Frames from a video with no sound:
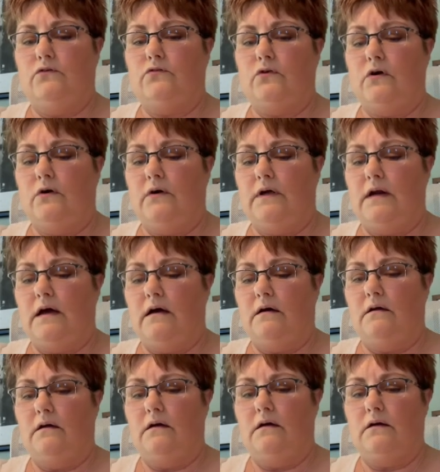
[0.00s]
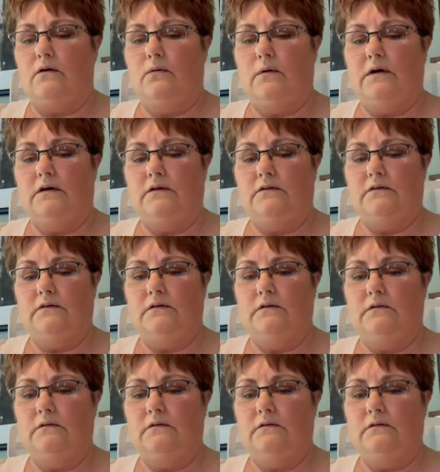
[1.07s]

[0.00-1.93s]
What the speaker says: drawing out a quilt,